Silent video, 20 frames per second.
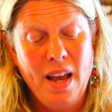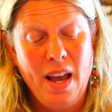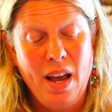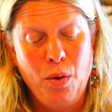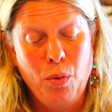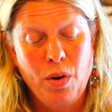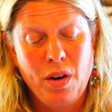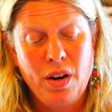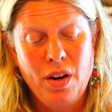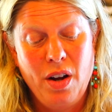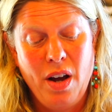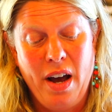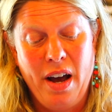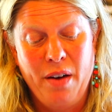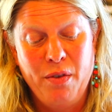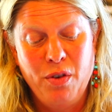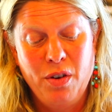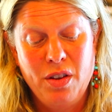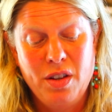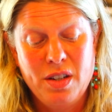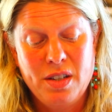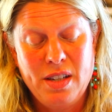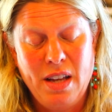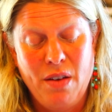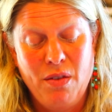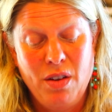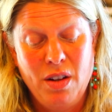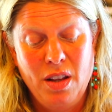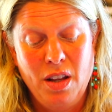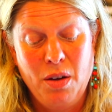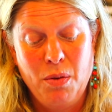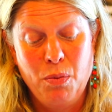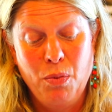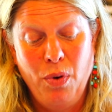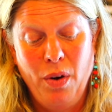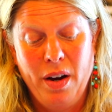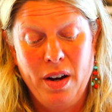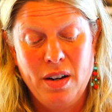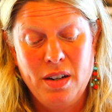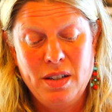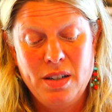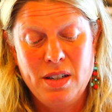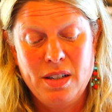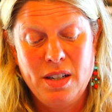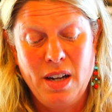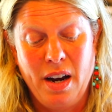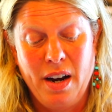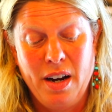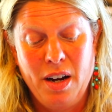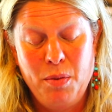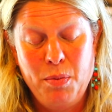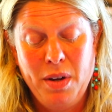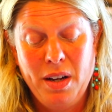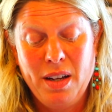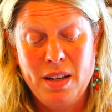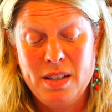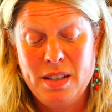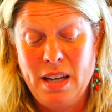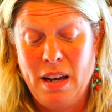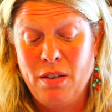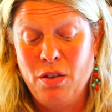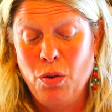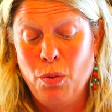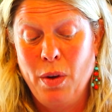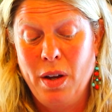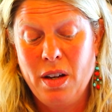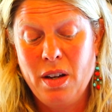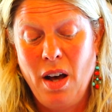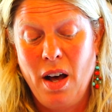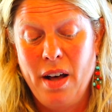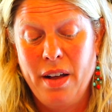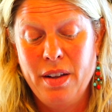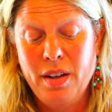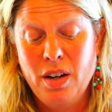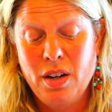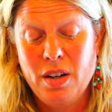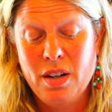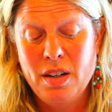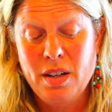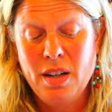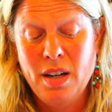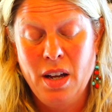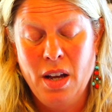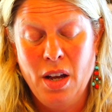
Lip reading: And we're going to offer the 7-limb prayer to Tara, because after we call her,